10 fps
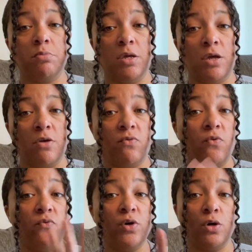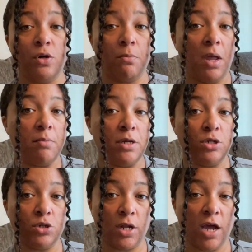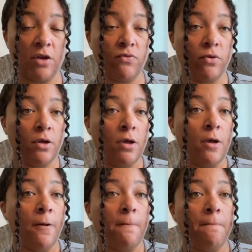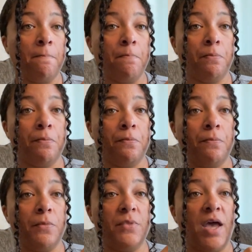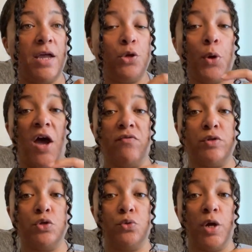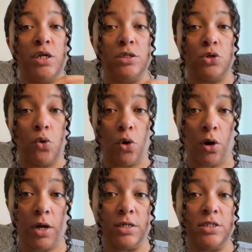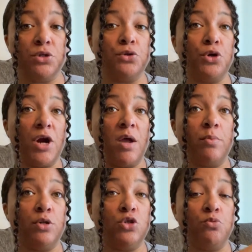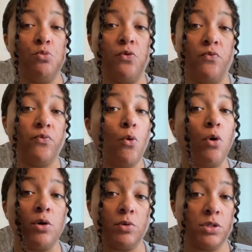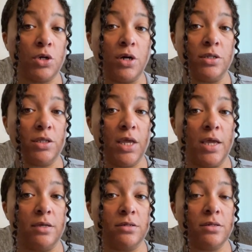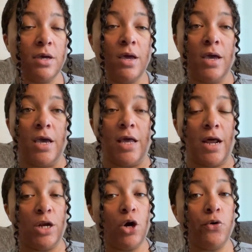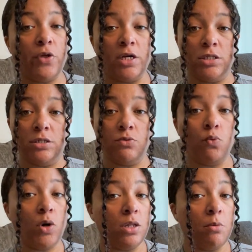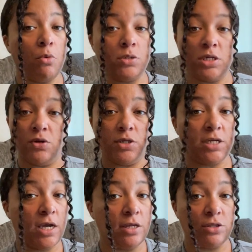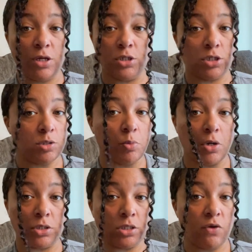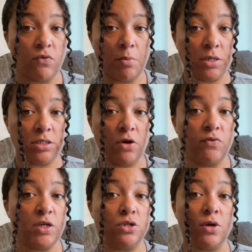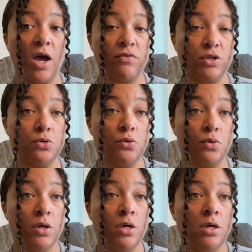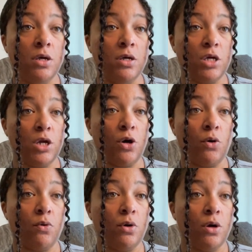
be fulfilled maybe in your life that you have to endure until you're able to move forward with certain things and I know that is one of the most irritating things just personally for myself that you have to, you know,